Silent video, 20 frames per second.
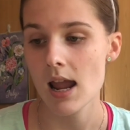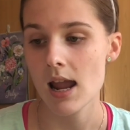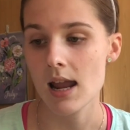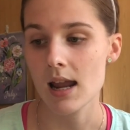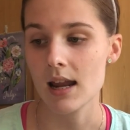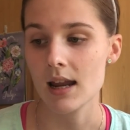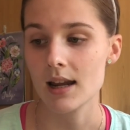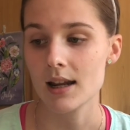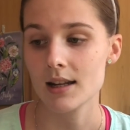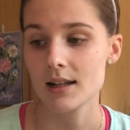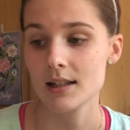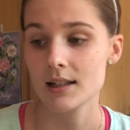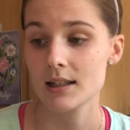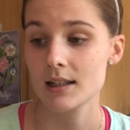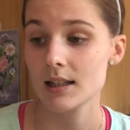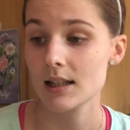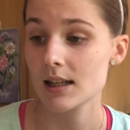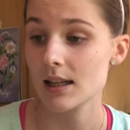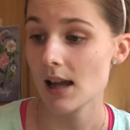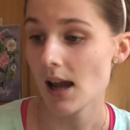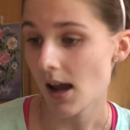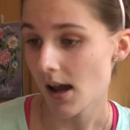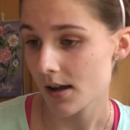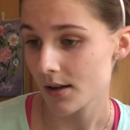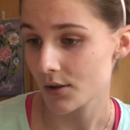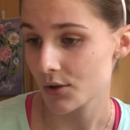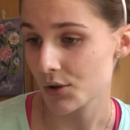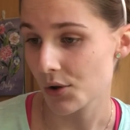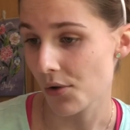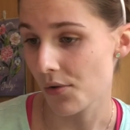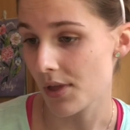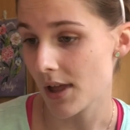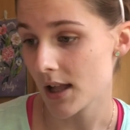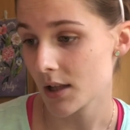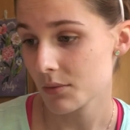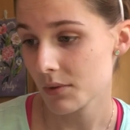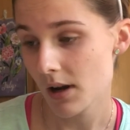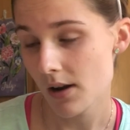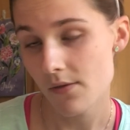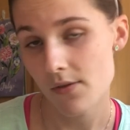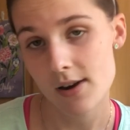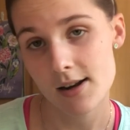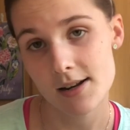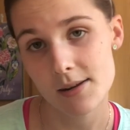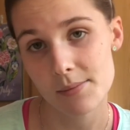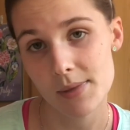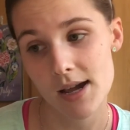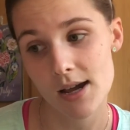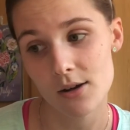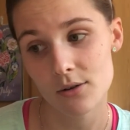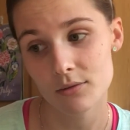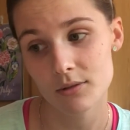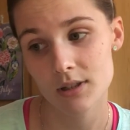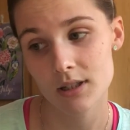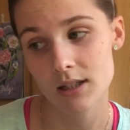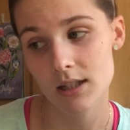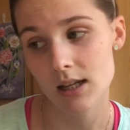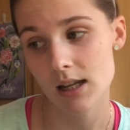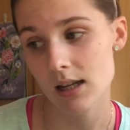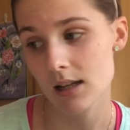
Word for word: And yeah, so that's what I've written about.